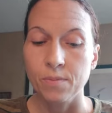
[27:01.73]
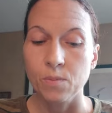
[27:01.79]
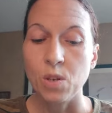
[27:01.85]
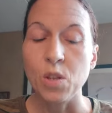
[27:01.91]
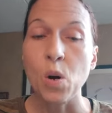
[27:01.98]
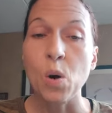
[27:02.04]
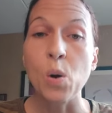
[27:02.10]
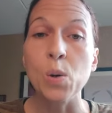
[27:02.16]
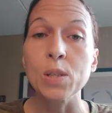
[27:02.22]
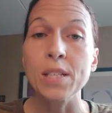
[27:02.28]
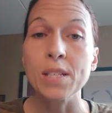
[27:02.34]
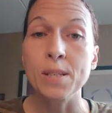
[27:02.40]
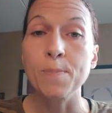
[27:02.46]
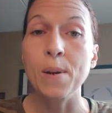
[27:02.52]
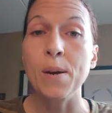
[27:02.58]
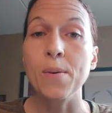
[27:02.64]
when the Holy
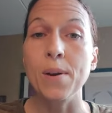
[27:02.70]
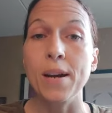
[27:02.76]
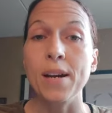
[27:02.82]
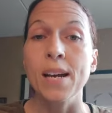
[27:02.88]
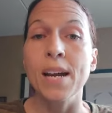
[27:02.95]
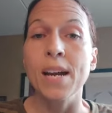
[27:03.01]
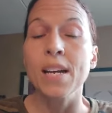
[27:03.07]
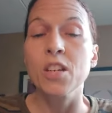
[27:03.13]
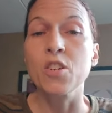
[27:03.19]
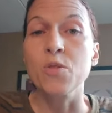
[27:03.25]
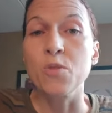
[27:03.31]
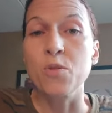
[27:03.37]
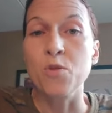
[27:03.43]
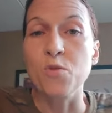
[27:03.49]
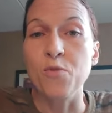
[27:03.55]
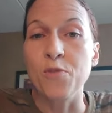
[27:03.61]
Spirit, you,
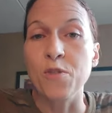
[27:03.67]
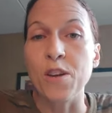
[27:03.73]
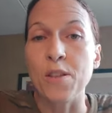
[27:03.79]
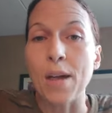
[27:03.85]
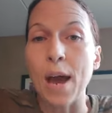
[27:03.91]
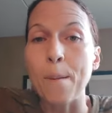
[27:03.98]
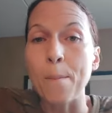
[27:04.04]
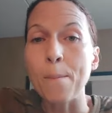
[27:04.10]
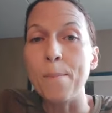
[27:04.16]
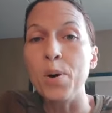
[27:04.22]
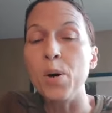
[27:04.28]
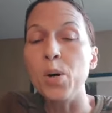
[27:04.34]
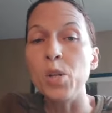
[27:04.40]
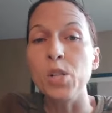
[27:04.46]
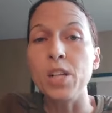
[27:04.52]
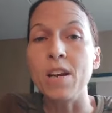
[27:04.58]
you feel that
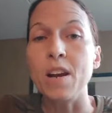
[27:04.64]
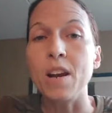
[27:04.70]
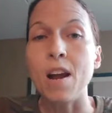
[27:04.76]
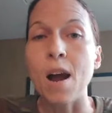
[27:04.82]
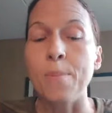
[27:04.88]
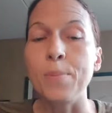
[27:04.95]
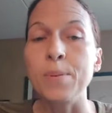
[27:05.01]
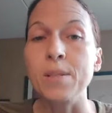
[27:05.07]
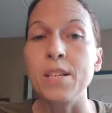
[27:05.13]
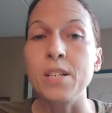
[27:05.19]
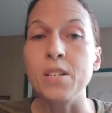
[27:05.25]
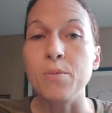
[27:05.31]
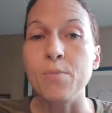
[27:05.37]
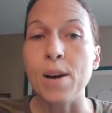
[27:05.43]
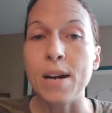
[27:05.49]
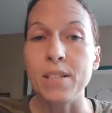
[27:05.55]
pull in an
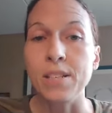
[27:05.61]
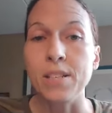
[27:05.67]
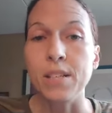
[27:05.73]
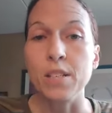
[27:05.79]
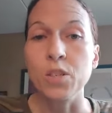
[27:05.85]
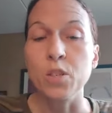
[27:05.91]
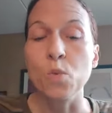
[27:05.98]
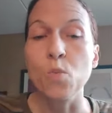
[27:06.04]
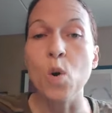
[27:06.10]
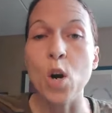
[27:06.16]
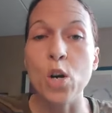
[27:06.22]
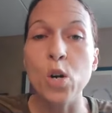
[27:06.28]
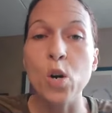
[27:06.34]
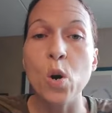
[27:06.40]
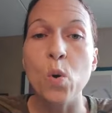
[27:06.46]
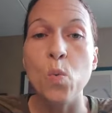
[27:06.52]
opposite direction. You
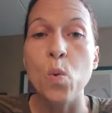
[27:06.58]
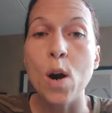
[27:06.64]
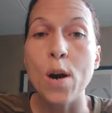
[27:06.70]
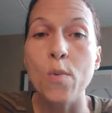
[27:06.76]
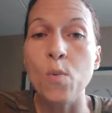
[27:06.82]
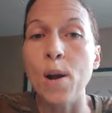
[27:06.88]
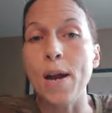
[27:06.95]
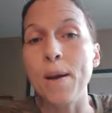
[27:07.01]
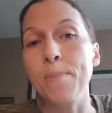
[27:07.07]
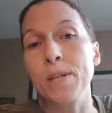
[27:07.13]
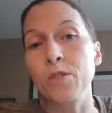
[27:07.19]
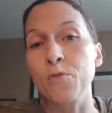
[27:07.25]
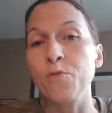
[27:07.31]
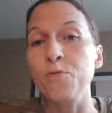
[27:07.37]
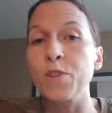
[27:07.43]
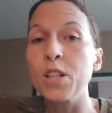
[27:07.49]
want to go one way,
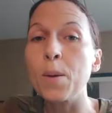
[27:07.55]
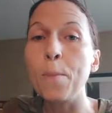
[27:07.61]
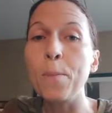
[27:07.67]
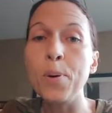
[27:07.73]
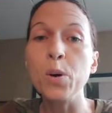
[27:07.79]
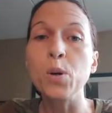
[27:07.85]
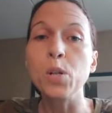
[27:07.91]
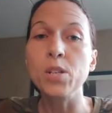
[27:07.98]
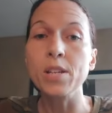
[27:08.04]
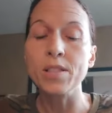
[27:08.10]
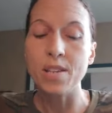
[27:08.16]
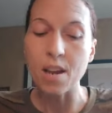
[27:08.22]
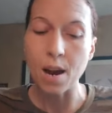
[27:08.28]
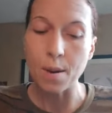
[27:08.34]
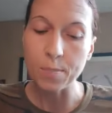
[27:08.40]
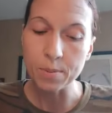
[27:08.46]
but you feel a pull in
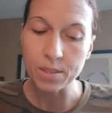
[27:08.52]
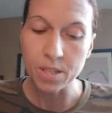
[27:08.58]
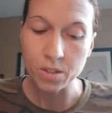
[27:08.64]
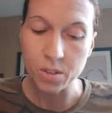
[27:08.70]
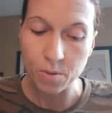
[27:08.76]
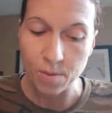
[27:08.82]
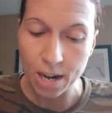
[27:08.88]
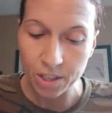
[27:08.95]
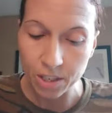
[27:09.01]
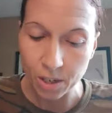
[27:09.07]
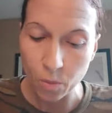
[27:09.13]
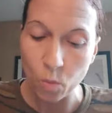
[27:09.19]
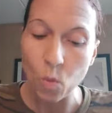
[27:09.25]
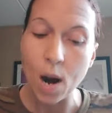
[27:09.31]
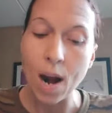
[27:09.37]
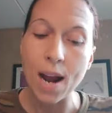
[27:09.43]
the opposite
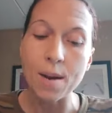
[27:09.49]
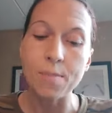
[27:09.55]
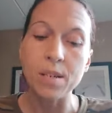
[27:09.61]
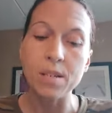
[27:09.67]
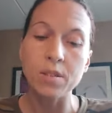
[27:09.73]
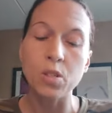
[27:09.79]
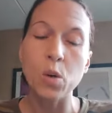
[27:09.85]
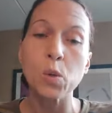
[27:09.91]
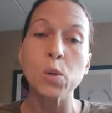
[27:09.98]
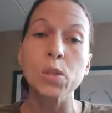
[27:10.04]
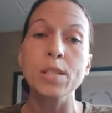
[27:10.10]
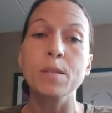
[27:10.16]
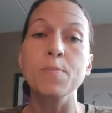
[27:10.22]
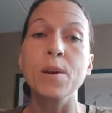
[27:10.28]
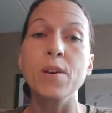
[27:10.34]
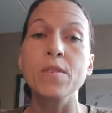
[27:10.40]
direction. Why? Because the
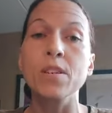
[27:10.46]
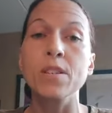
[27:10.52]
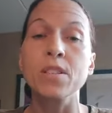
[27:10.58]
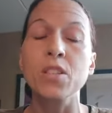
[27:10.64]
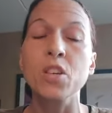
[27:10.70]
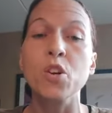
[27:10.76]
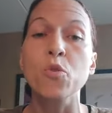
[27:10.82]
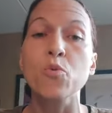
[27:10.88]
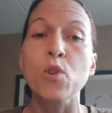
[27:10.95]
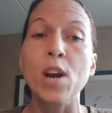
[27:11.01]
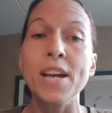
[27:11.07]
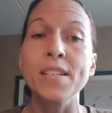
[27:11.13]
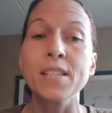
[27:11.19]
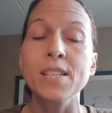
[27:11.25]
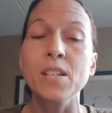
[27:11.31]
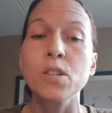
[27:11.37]
Holy Spirit is the
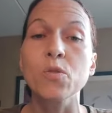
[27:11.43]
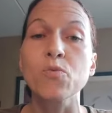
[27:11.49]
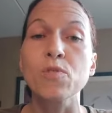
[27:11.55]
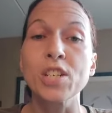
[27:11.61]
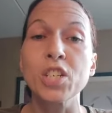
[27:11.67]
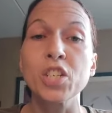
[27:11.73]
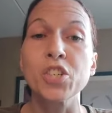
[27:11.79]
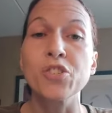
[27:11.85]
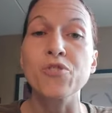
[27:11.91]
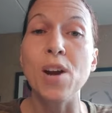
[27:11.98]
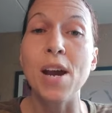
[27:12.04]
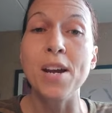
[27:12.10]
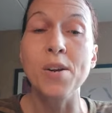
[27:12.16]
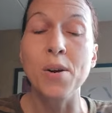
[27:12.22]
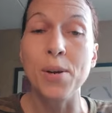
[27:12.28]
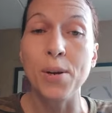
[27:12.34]
great
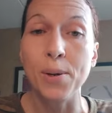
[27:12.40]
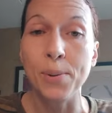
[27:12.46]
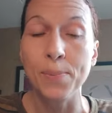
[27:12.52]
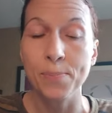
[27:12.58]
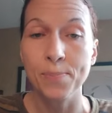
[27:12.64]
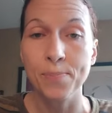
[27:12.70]
restrainer.